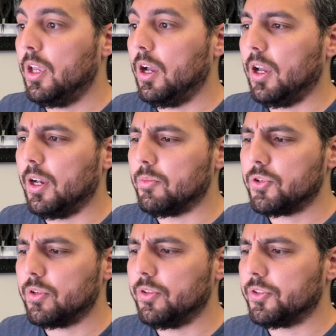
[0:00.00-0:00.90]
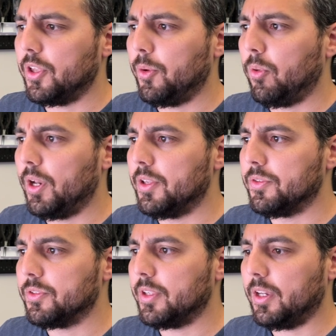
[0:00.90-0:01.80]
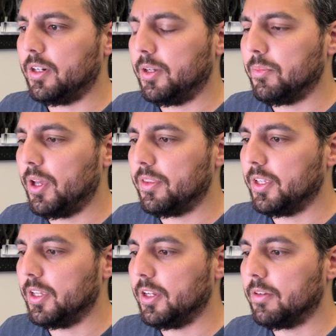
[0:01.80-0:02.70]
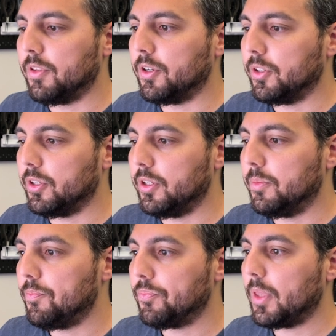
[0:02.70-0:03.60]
and I'm sure there's other brands that I'm not thinking of that are good,